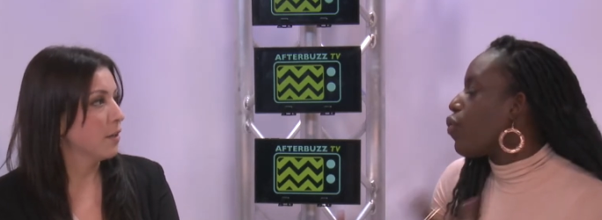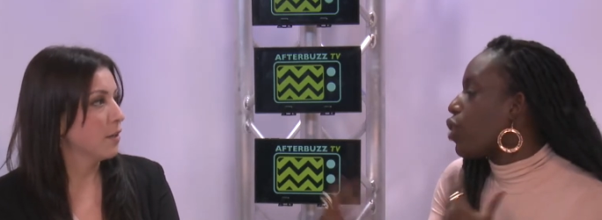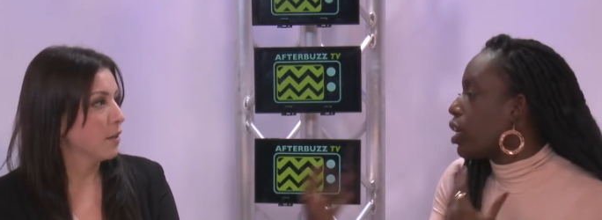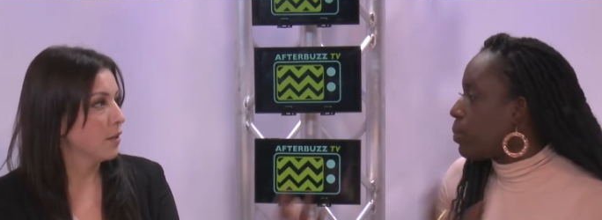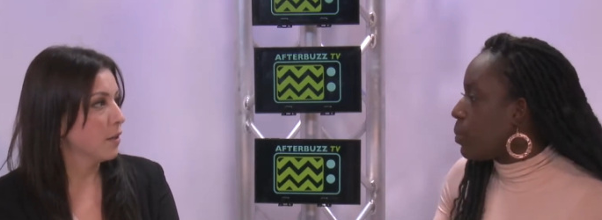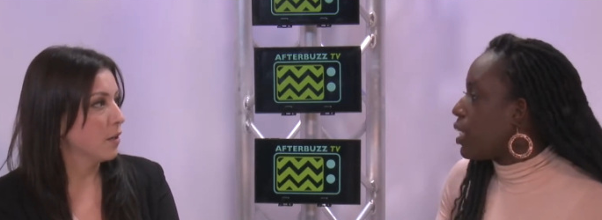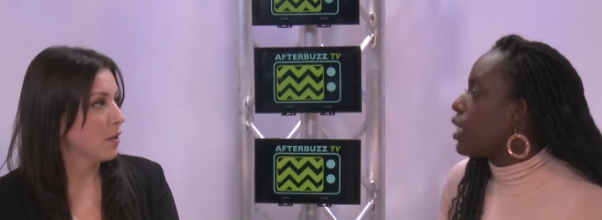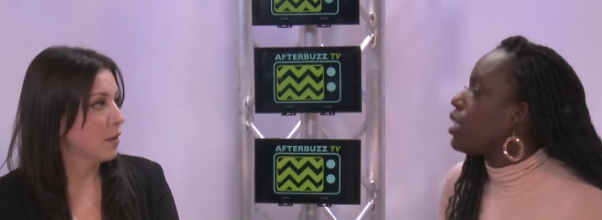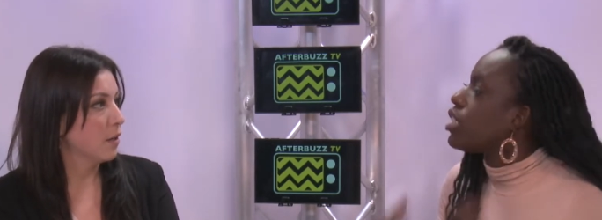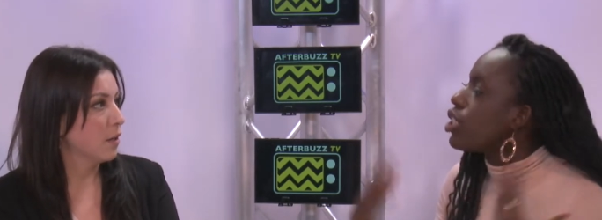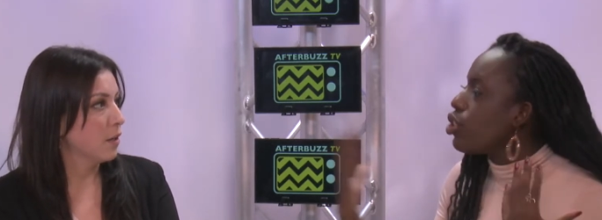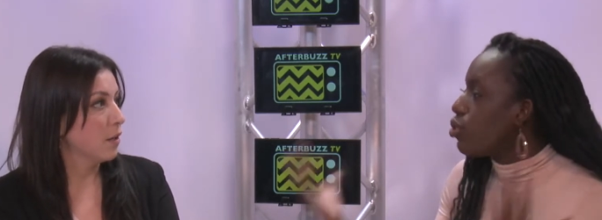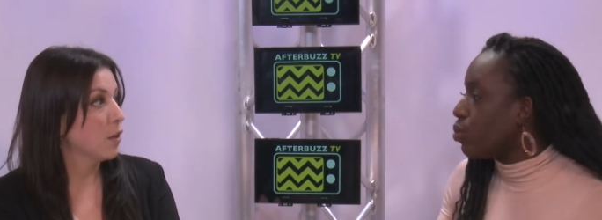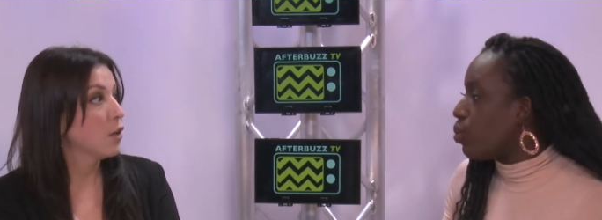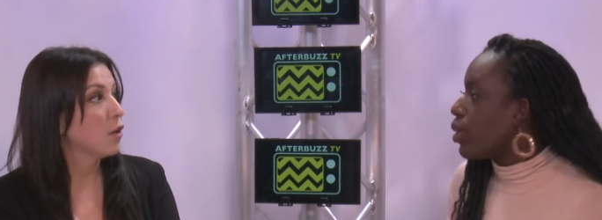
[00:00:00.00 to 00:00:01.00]
Speaker 1: for me
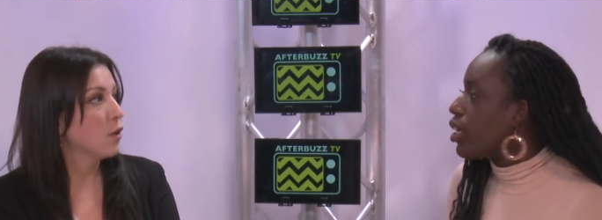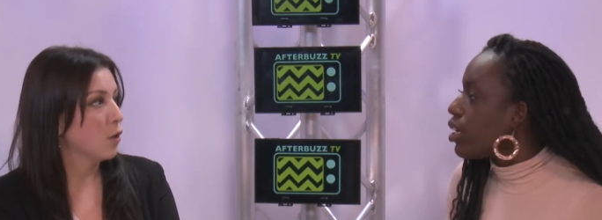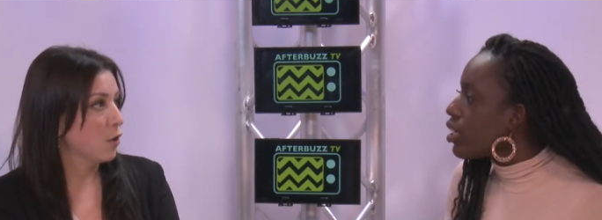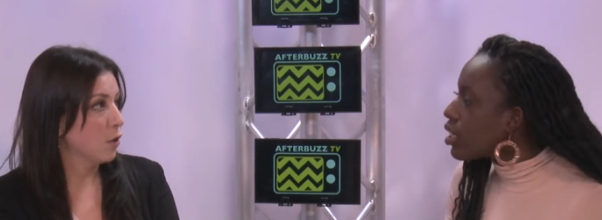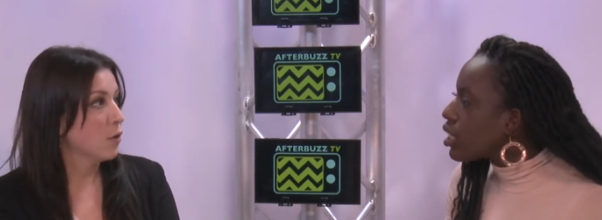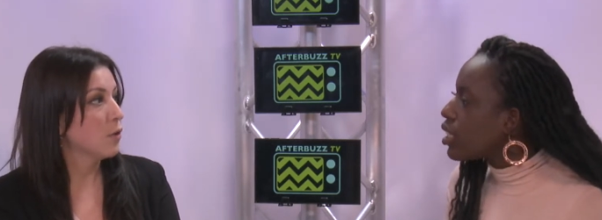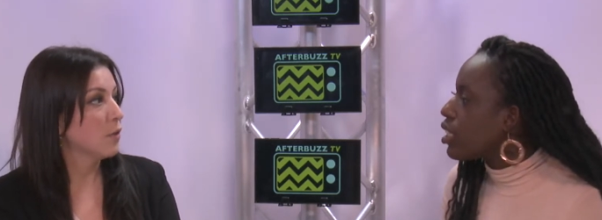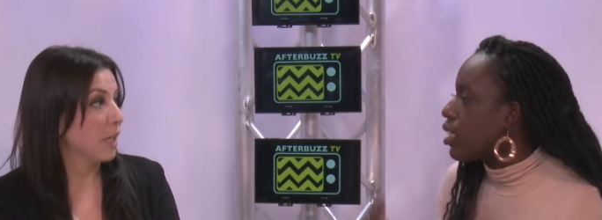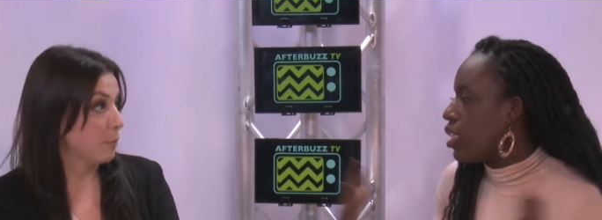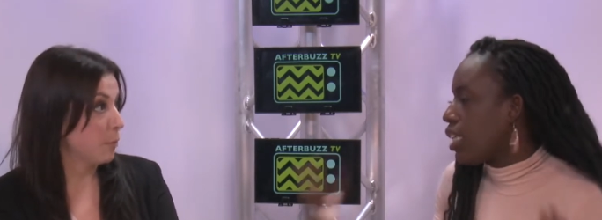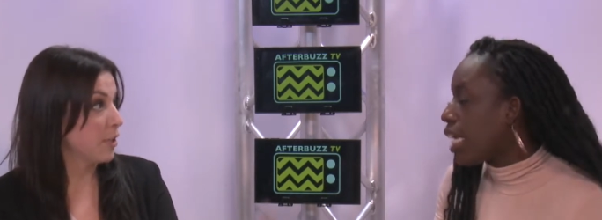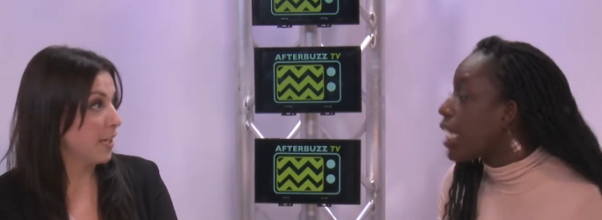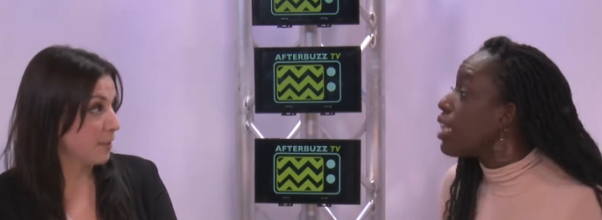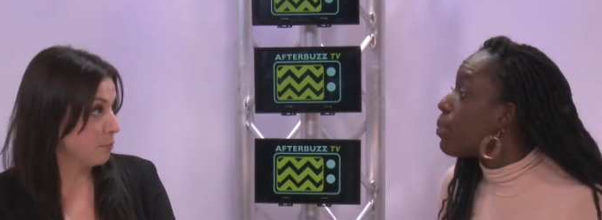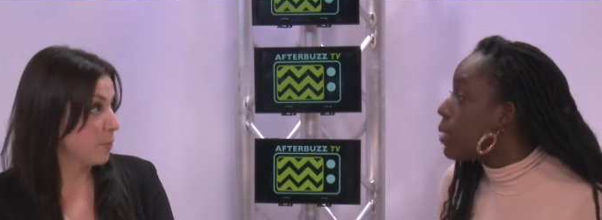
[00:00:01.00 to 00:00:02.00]
to work like
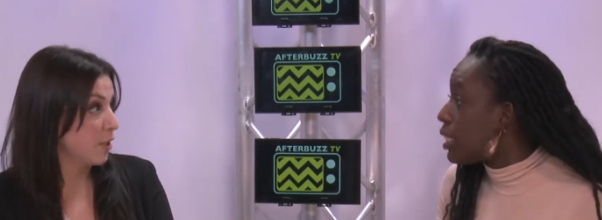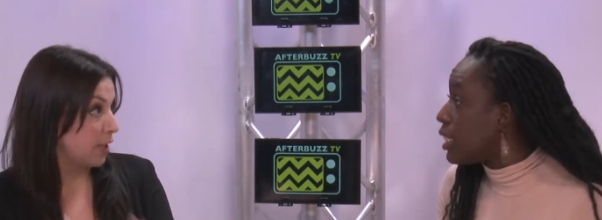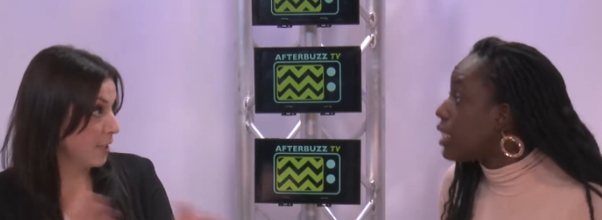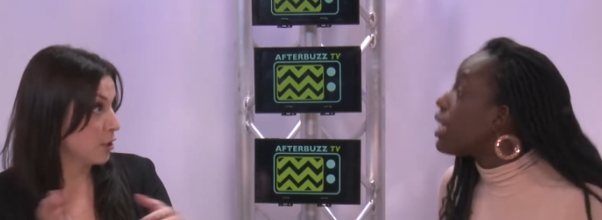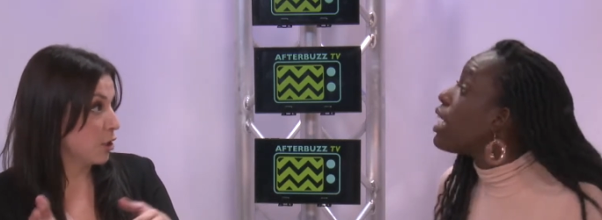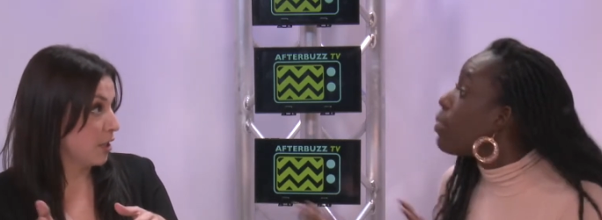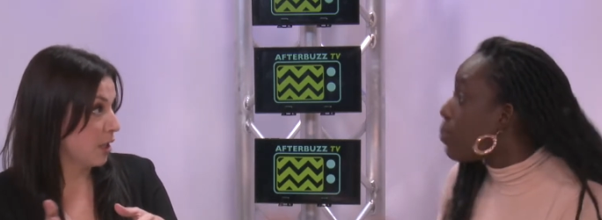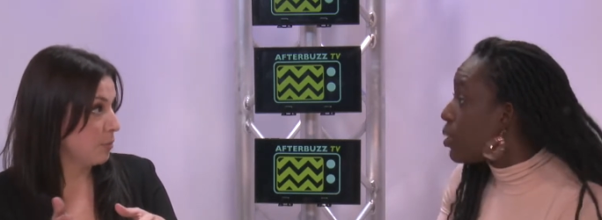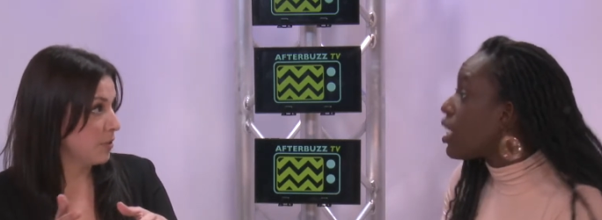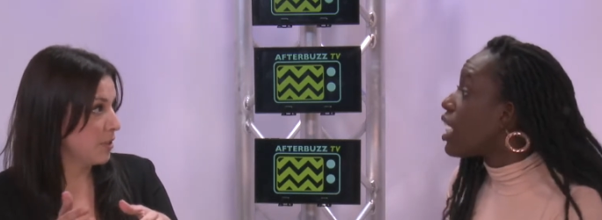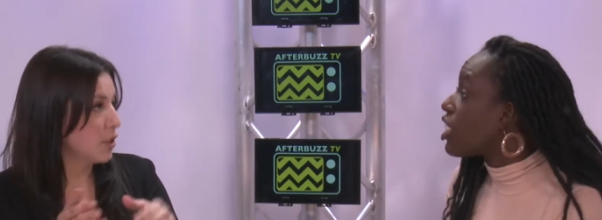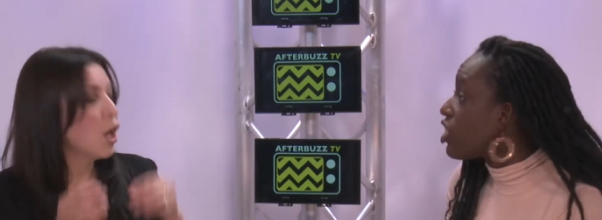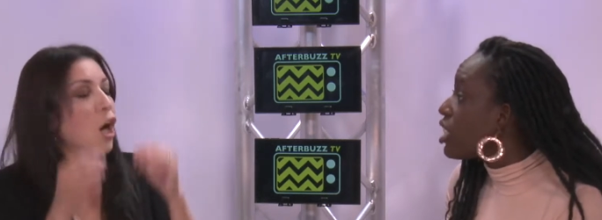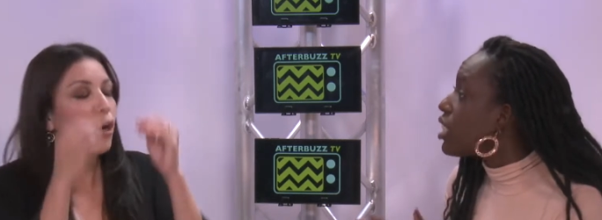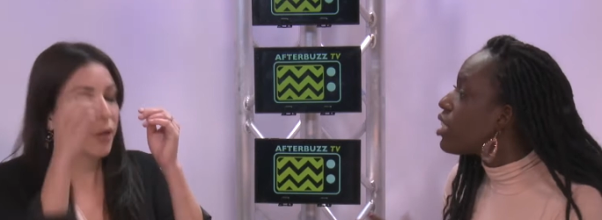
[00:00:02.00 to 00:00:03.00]
produ- the business production, in
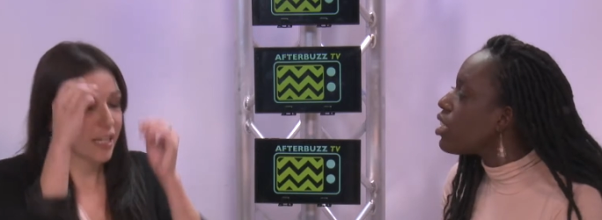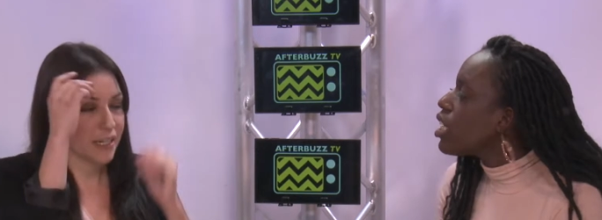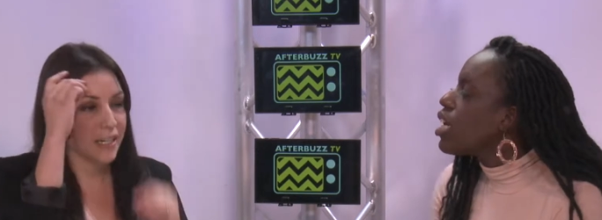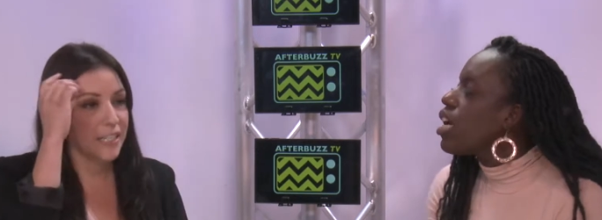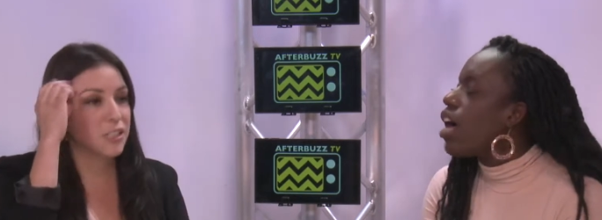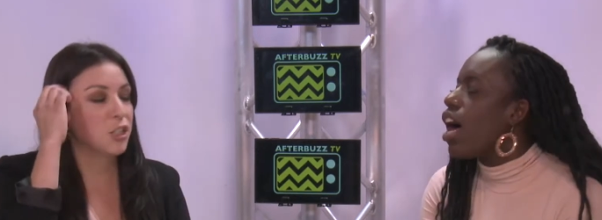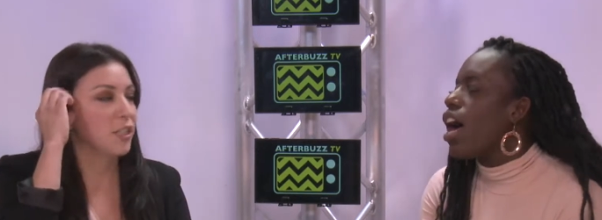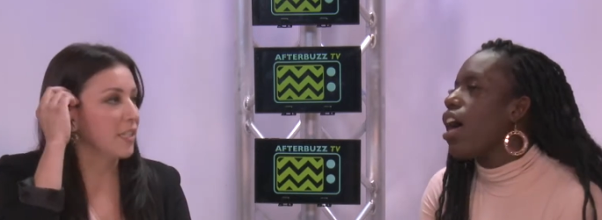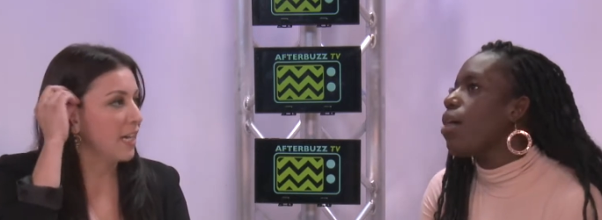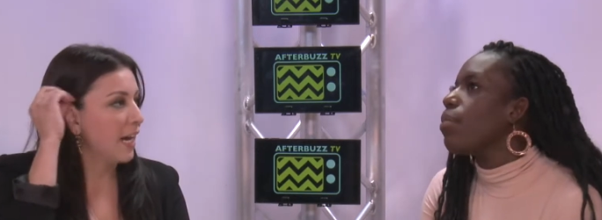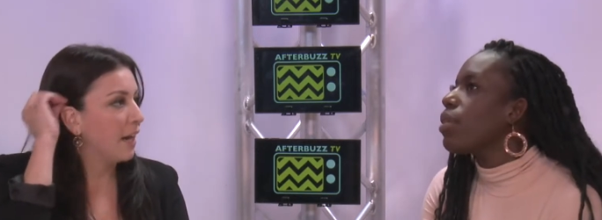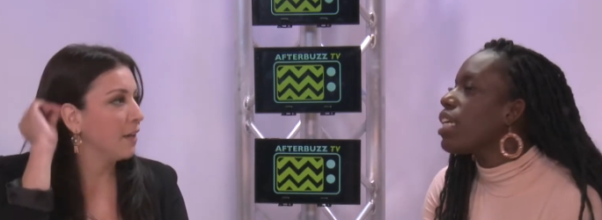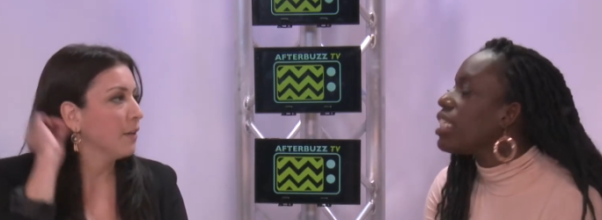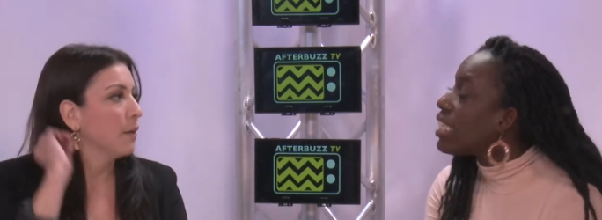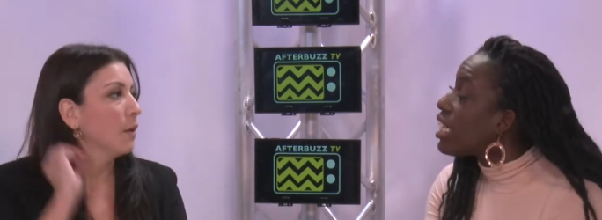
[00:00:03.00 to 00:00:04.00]
production. Oh, okay, gotcha. Um,
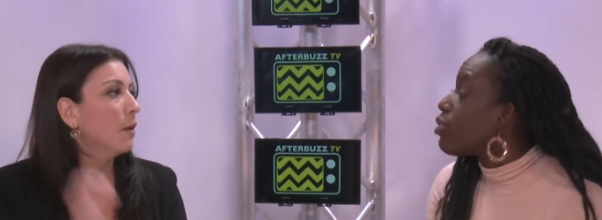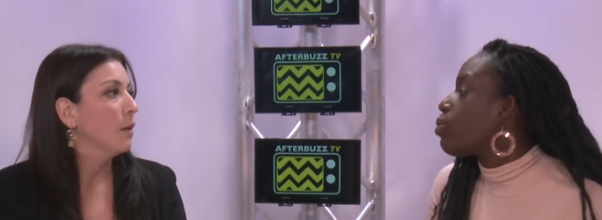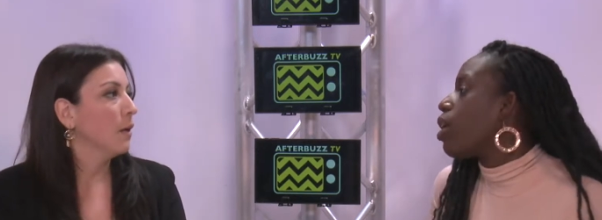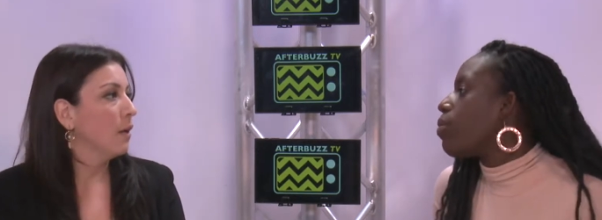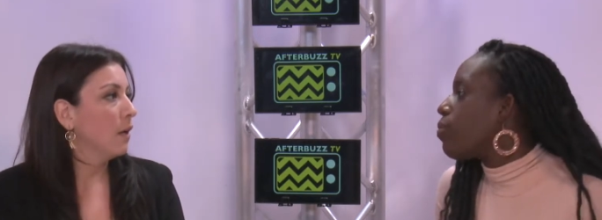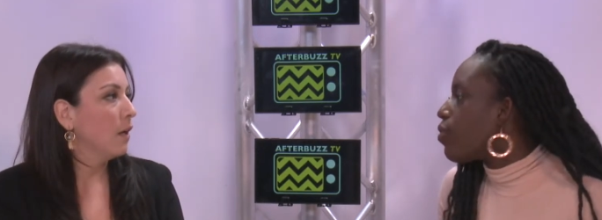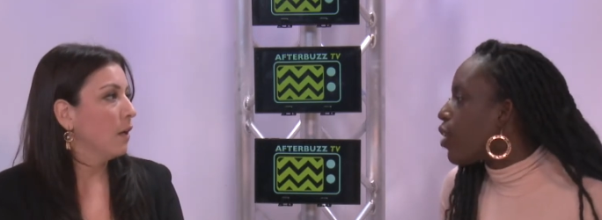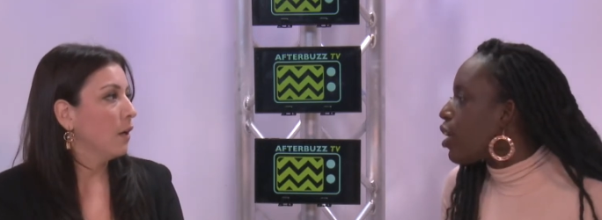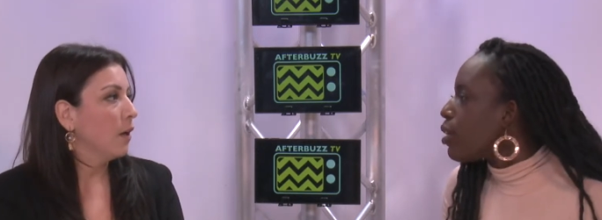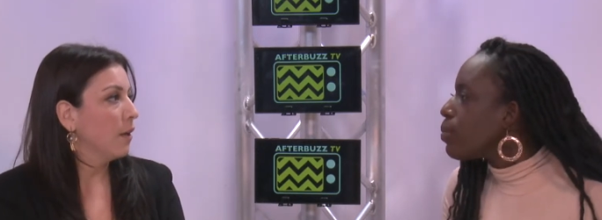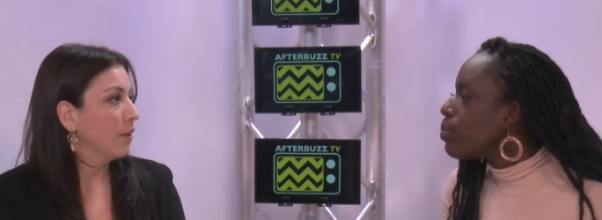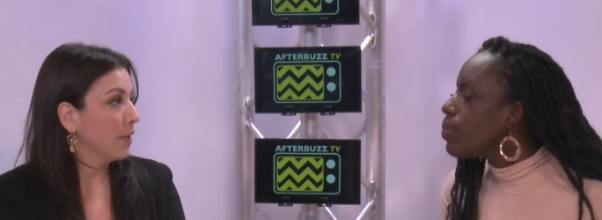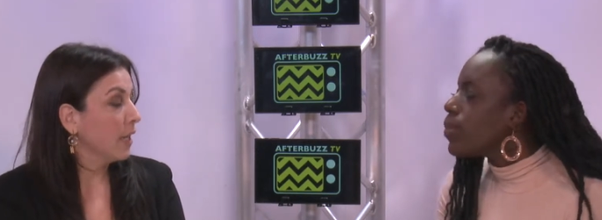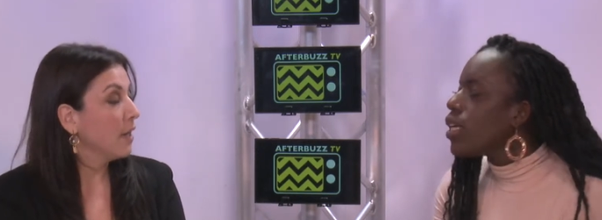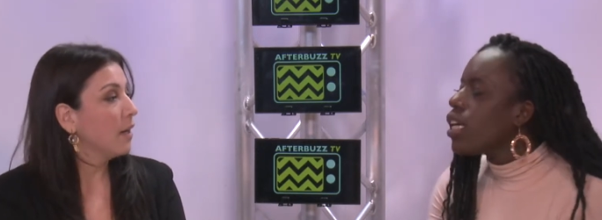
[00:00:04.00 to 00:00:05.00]
yeah, because that's where I'm
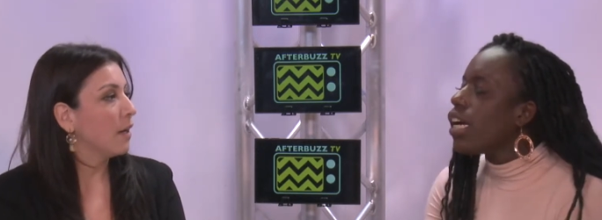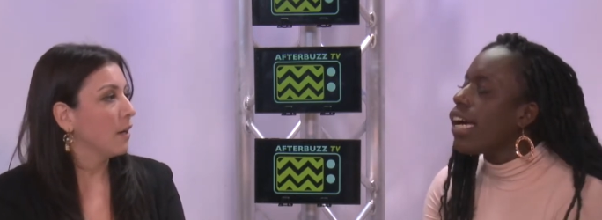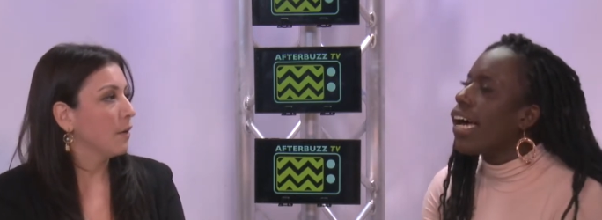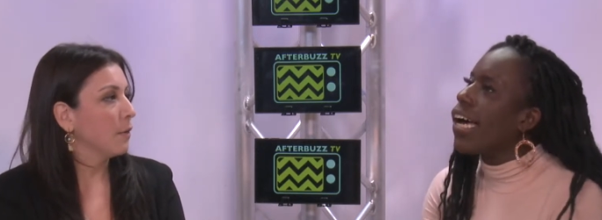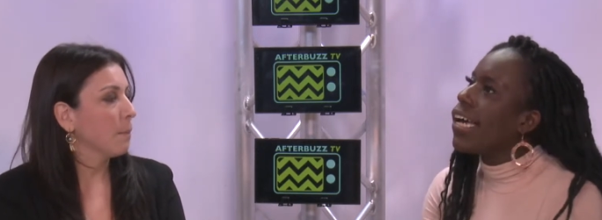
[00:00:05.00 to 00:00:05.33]
from. Yeah.